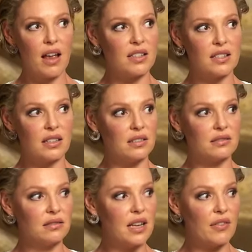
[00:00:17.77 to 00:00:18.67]
still
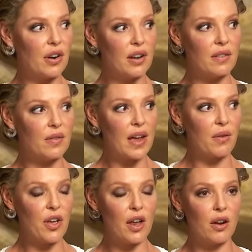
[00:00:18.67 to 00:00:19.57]
never, I
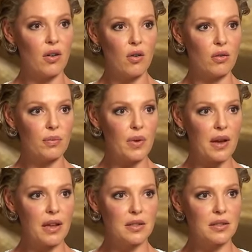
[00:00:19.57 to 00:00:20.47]
thought, oh,
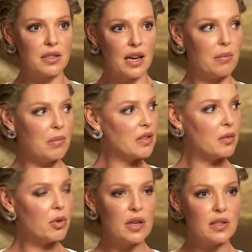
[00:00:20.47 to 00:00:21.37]
I guess, did I miss
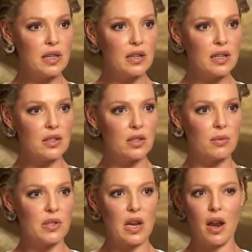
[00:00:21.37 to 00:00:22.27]
the morning sickness or
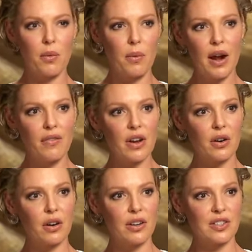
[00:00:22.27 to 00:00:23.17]
was I not aware of it
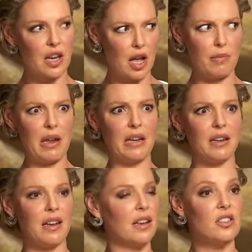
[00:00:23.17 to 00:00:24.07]
or is it
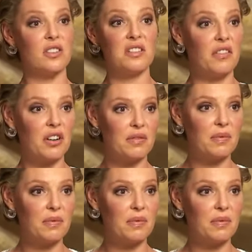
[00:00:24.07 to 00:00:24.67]
coming? And it just never